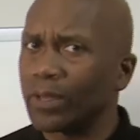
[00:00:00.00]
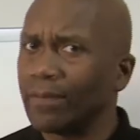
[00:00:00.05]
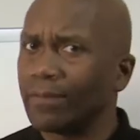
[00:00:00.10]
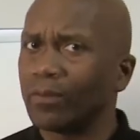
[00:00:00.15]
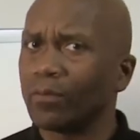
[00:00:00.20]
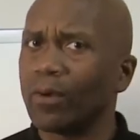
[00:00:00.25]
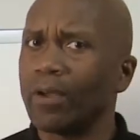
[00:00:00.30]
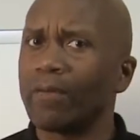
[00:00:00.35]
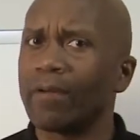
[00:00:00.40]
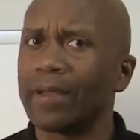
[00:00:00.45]

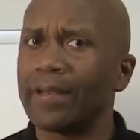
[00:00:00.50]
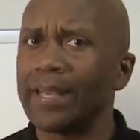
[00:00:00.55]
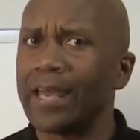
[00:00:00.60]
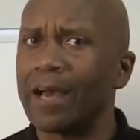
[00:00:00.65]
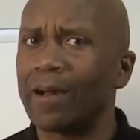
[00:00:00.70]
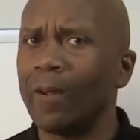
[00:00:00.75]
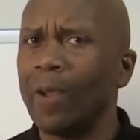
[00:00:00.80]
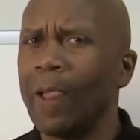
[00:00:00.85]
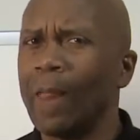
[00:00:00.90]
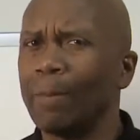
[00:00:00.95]
away right
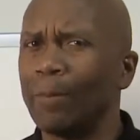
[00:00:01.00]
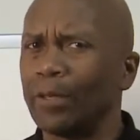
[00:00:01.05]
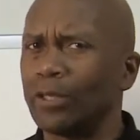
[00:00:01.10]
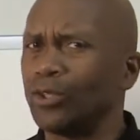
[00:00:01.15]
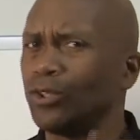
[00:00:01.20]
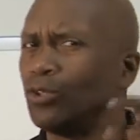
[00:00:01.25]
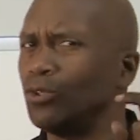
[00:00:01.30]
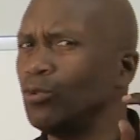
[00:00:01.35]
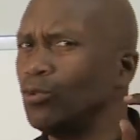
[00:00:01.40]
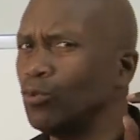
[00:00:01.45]
now,
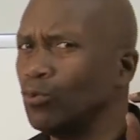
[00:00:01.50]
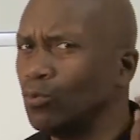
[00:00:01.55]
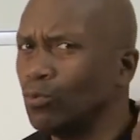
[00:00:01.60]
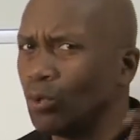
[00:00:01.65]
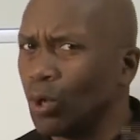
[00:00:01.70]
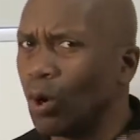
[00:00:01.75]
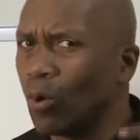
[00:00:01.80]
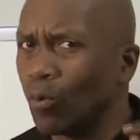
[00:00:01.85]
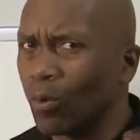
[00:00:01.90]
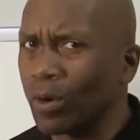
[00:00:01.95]
but you
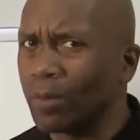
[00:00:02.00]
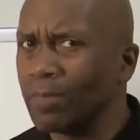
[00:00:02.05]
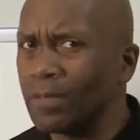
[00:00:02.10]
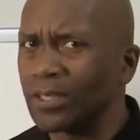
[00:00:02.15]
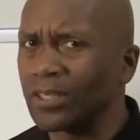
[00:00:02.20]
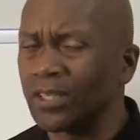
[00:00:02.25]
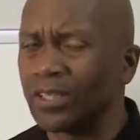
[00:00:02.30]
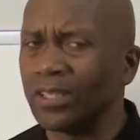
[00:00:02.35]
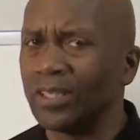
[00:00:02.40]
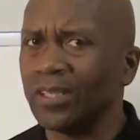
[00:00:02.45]
don't want to
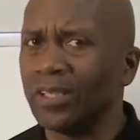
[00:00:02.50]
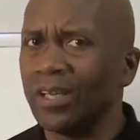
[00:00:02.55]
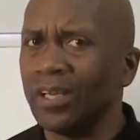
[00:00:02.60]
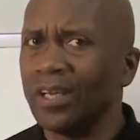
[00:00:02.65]
miss it.